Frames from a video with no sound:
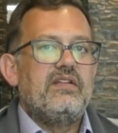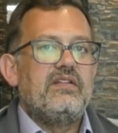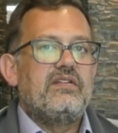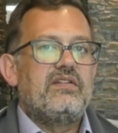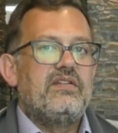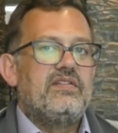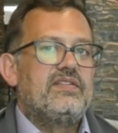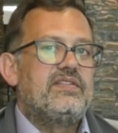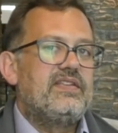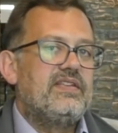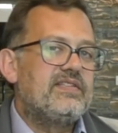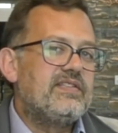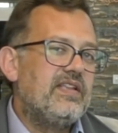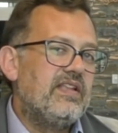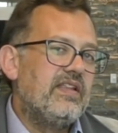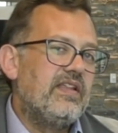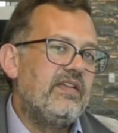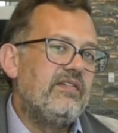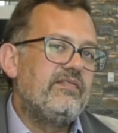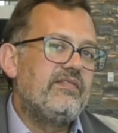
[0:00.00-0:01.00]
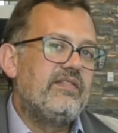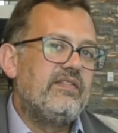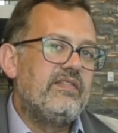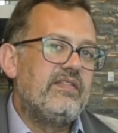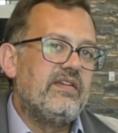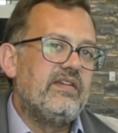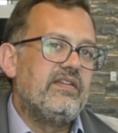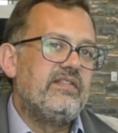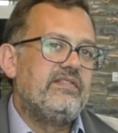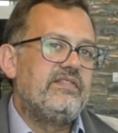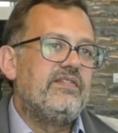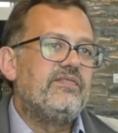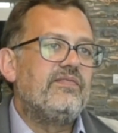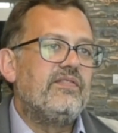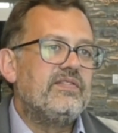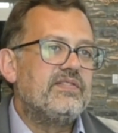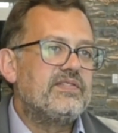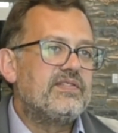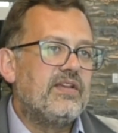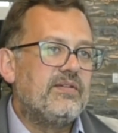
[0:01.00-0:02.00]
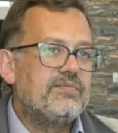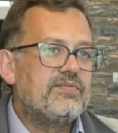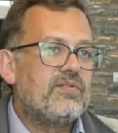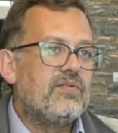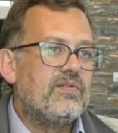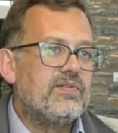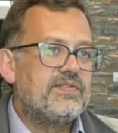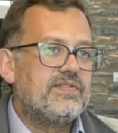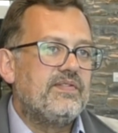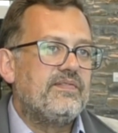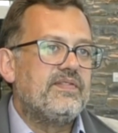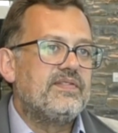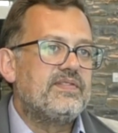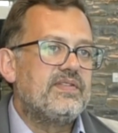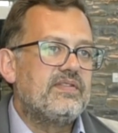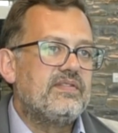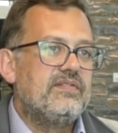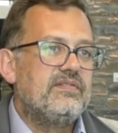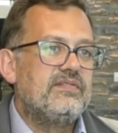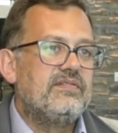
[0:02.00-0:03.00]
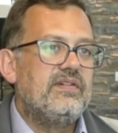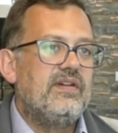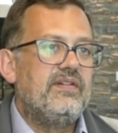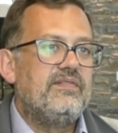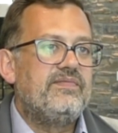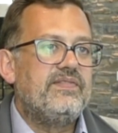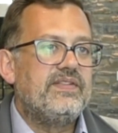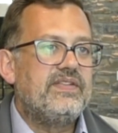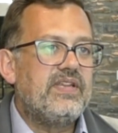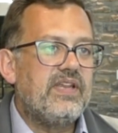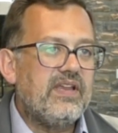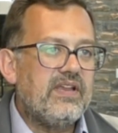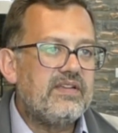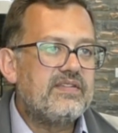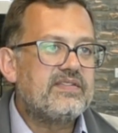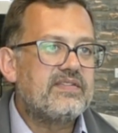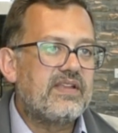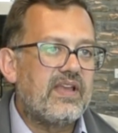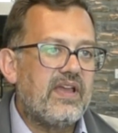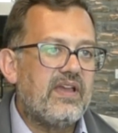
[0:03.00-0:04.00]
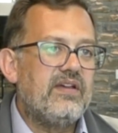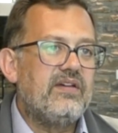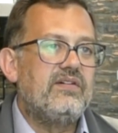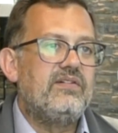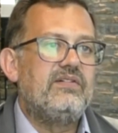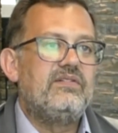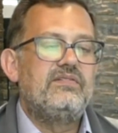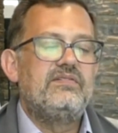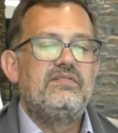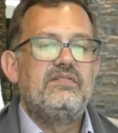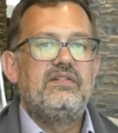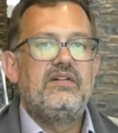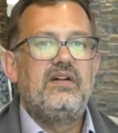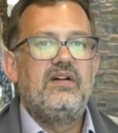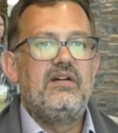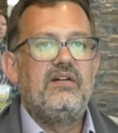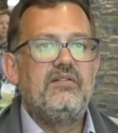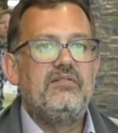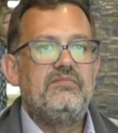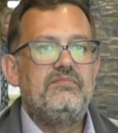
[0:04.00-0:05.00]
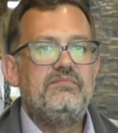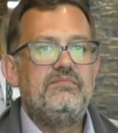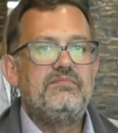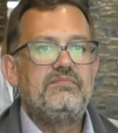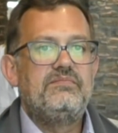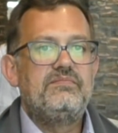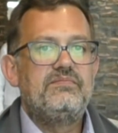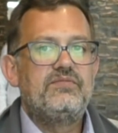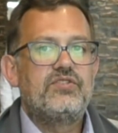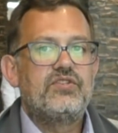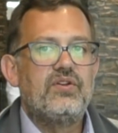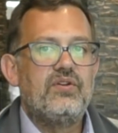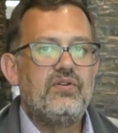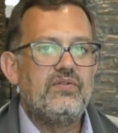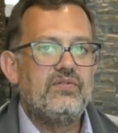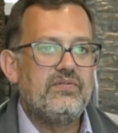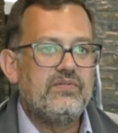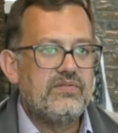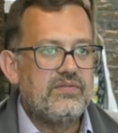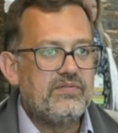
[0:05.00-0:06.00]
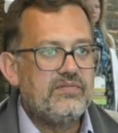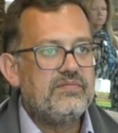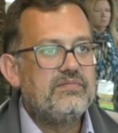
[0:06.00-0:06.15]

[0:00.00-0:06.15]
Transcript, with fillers: consistently the different subscores of this uh, fatigue scale um, showed